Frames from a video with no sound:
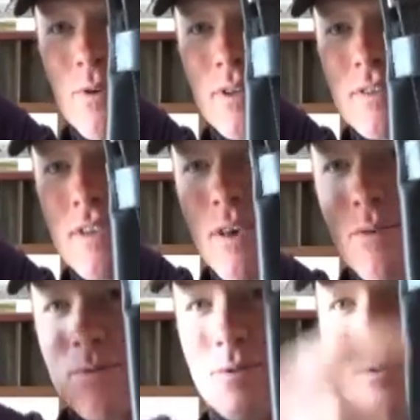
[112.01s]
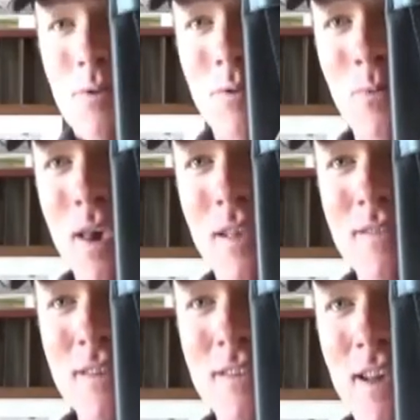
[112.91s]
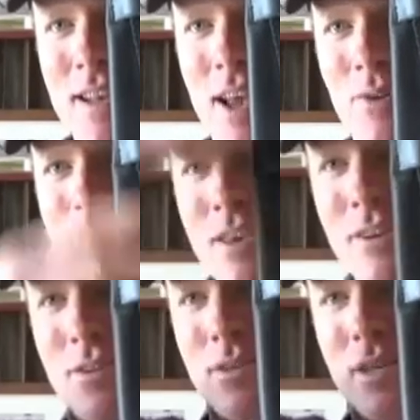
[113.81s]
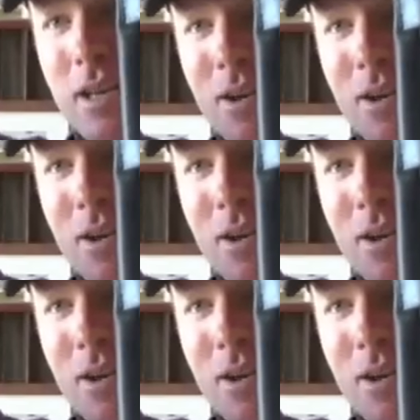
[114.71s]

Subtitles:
You can see through the way it's designed down here